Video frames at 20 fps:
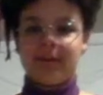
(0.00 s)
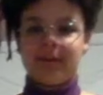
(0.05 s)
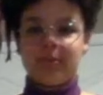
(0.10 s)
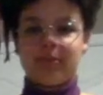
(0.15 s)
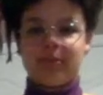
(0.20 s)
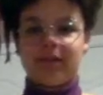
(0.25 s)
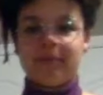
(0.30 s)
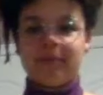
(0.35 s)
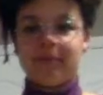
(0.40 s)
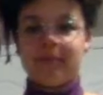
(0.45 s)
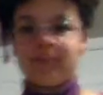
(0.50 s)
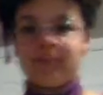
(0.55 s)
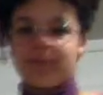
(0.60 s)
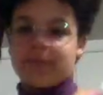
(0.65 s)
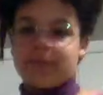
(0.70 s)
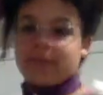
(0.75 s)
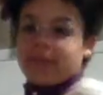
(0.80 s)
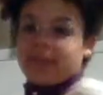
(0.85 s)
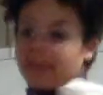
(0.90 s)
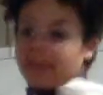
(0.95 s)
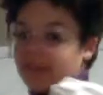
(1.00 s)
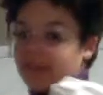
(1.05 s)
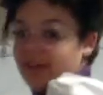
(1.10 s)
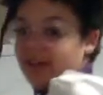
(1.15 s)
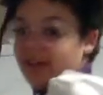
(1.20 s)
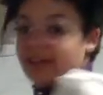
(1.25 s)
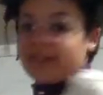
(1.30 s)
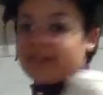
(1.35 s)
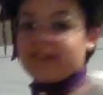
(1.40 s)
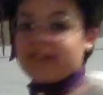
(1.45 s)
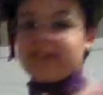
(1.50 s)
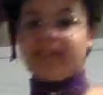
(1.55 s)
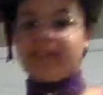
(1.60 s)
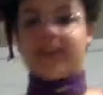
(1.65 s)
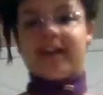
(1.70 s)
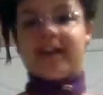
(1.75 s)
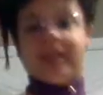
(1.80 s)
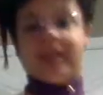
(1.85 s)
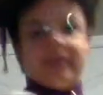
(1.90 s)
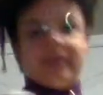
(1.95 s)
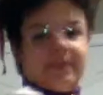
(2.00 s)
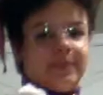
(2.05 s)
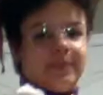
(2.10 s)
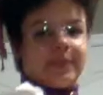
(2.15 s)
But other than that,